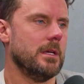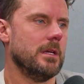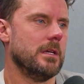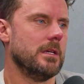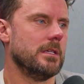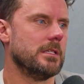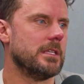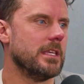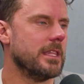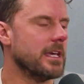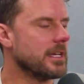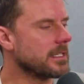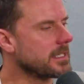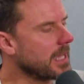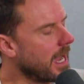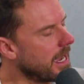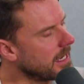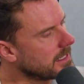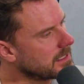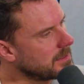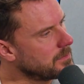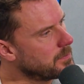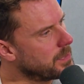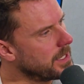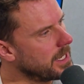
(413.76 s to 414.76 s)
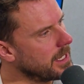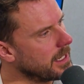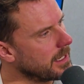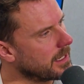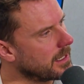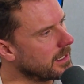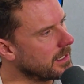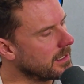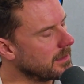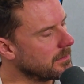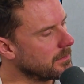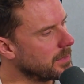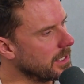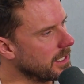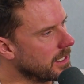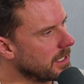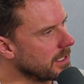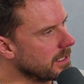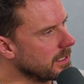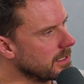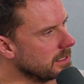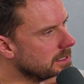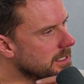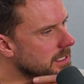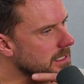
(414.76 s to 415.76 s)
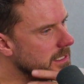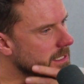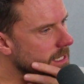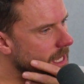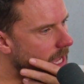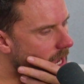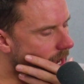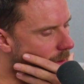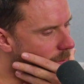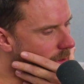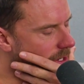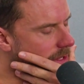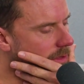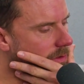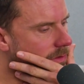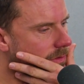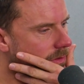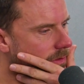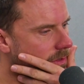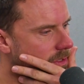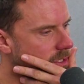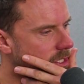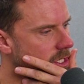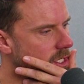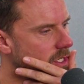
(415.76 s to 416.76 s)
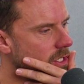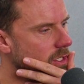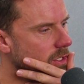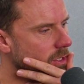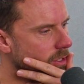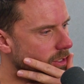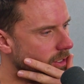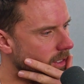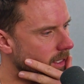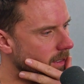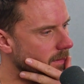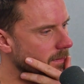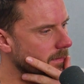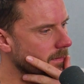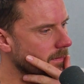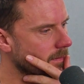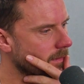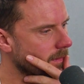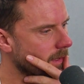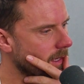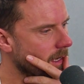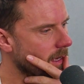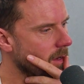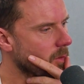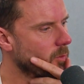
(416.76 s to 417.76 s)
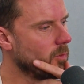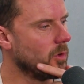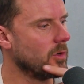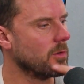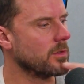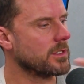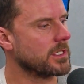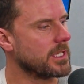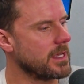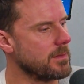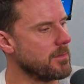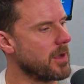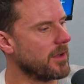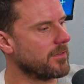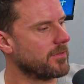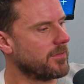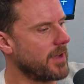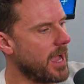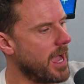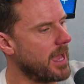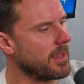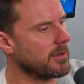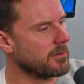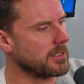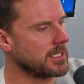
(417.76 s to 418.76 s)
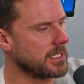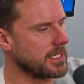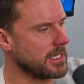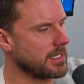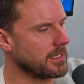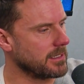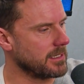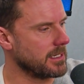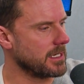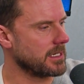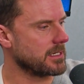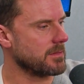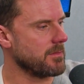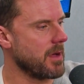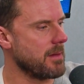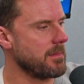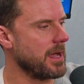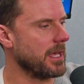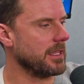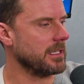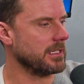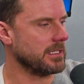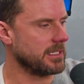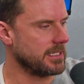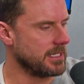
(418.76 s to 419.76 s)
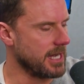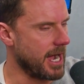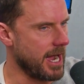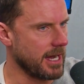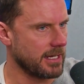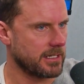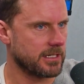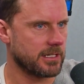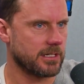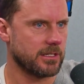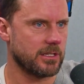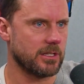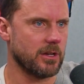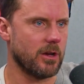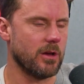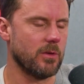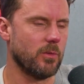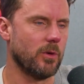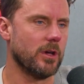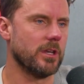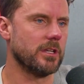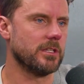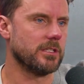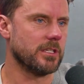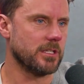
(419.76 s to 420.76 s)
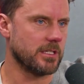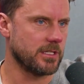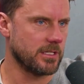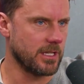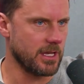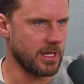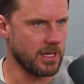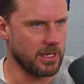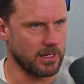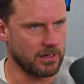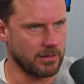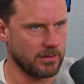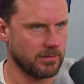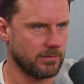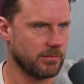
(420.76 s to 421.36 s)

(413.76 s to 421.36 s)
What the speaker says: See, that's hard to pick because, I went to Europe. Well, see, my father was English, my mother's Dutch, so I wanted to see,